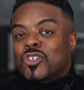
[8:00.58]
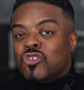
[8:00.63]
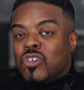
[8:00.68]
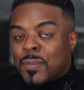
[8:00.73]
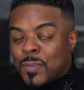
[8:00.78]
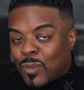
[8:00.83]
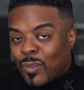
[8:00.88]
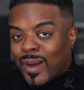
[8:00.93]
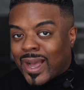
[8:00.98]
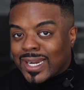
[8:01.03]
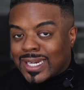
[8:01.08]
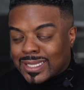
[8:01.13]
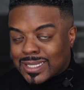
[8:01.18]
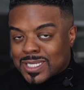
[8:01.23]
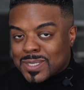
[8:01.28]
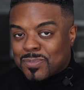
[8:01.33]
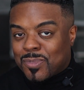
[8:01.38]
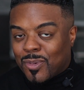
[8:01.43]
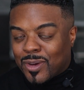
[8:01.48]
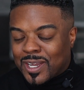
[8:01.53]
a triple wide at
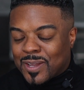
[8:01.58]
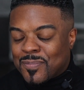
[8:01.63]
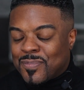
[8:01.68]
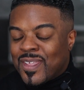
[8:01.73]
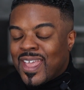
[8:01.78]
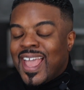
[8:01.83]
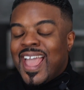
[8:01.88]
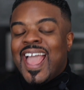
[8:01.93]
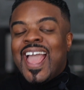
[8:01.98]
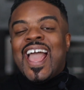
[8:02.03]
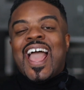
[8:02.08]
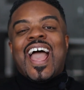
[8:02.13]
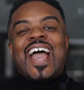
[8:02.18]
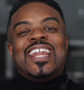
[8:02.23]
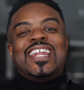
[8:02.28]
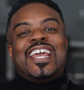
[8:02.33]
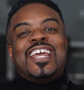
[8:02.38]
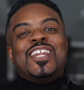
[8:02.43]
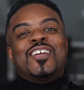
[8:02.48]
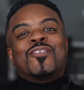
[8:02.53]
this point.
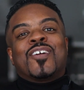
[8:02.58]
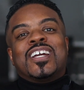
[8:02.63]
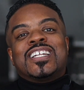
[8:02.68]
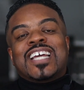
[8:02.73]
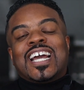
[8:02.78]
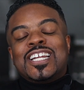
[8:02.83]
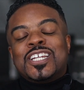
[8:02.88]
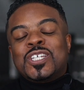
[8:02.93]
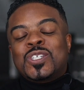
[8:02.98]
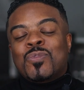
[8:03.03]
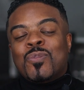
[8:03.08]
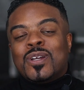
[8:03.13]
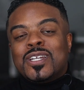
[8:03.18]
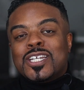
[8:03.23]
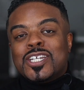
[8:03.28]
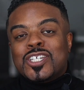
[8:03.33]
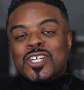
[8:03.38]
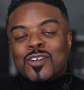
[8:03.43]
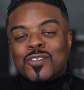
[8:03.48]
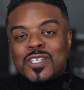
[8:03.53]
At any rate, I just
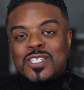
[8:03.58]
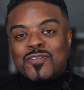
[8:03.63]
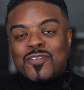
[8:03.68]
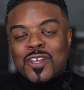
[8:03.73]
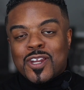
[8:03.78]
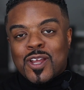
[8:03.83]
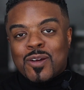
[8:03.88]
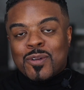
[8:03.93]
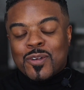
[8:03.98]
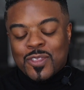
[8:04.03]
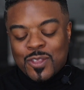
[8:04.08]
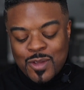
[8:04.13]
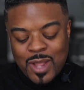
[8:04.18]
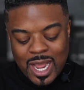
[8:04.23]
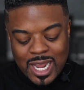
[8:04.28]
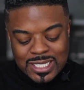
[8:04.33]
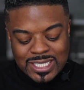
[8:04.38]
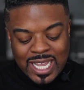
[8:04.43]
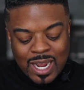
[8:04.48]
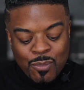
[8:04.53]
wanted to share this video with you
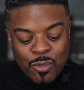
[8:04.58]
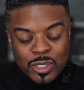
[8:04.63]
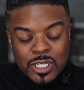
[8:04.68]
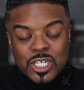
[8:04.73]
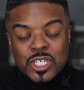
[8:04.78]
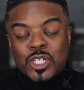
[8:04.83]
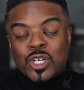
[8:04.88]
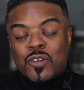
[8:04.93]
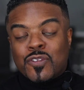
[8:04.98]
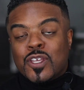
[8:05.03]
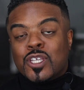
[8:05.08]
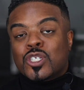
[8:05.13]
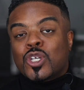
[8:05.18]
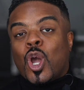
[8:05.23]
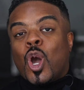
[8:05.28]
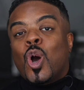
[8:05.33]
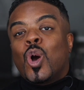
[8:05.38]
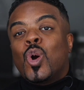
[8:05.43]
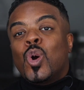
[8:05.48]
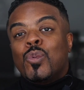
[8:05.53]
guys. I wanted to share this
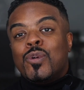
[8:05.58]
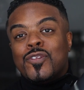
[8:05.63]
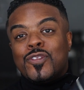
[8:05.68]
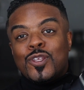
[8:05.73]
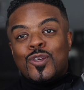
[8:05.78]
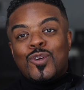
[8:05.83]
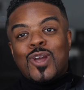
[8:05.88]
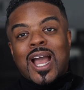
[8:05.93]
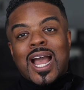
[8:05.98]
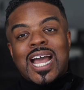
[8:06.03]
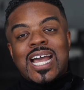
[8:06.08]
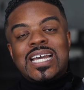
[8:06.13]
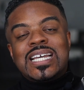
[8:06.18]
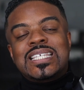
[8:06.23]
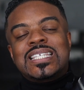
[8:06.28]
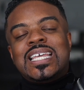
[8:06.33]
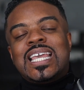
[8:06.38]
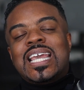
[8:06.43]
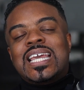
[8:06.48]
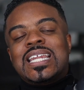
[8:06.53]
coat with you
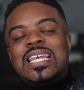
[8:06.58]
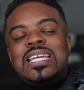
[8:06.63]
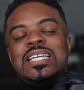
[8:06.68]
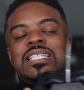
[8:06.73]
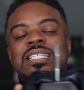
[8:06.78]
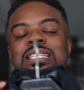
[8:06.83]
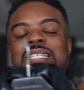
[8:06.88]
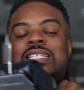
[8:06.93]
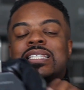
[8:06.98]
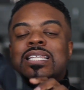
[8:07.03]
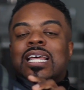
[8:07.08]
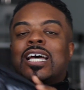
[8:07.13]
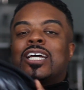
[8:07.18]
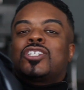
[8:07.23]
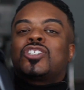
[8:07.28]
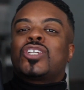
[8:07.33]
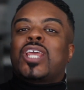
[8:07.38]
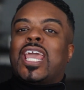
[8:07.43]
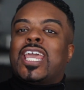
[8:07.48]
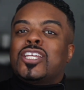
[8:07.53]
guys. It is
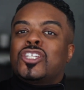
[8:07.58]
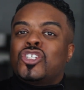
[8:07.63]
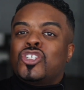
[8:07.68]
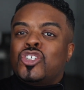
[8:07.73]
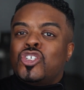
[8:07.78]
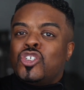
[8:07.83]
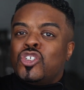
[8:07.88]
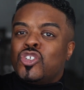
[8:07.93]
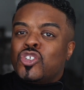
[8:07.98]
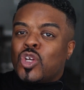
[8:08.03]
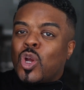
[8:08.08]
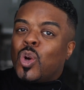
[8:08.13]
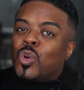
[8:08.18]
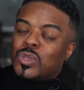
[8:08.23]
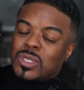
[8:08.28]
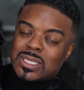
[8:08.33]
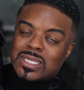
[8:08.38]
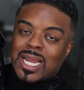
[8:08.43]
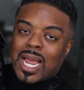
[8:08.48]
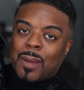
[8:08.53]
such a
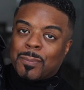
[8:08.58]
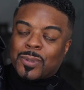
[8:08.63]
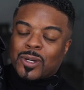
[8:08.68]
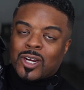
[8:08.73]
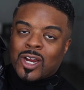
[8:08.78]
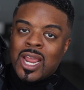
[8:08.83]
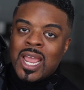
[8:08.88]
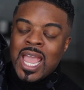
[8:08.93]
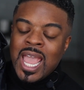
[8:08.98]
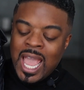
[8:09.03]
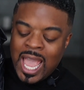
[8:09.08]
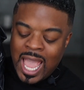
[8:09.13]
showstopper.